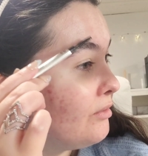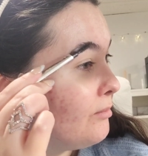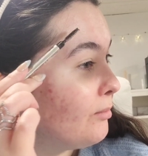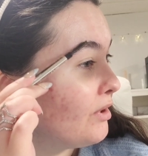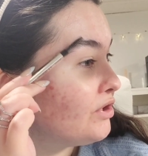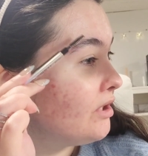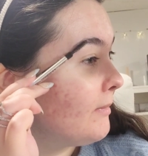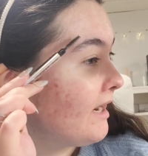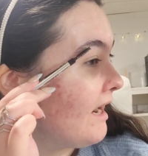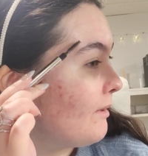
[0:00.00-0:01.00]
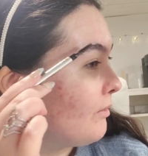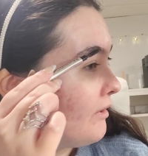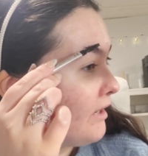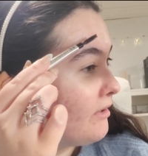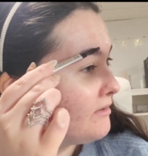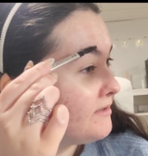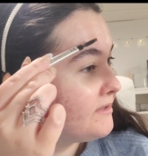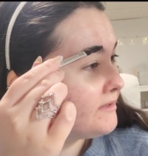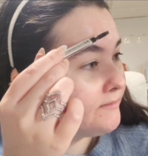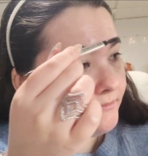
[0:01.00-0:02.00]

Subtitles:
brush up my eyebrow hairs.